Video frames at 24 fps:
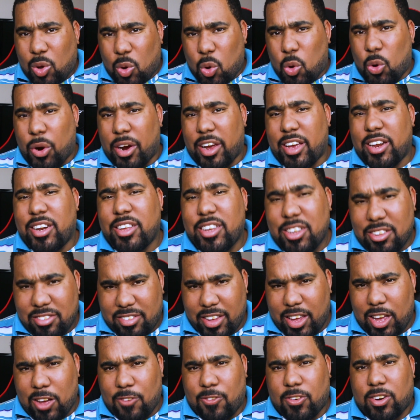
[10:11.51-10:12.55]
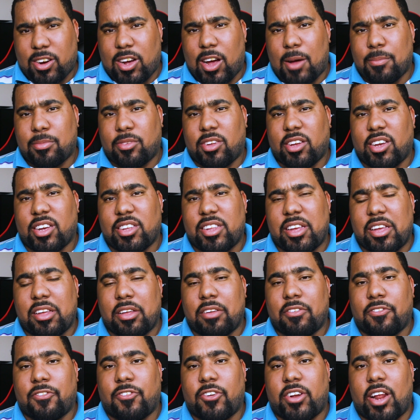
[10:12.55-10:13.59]
or any exam for CompTIA
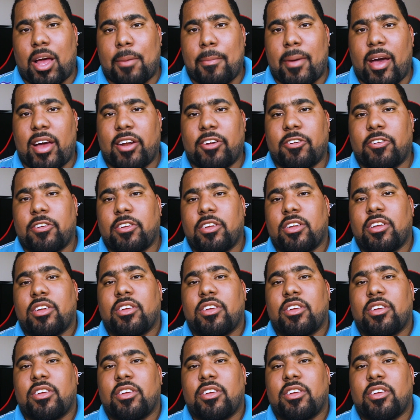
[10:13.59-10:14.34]
for that matter,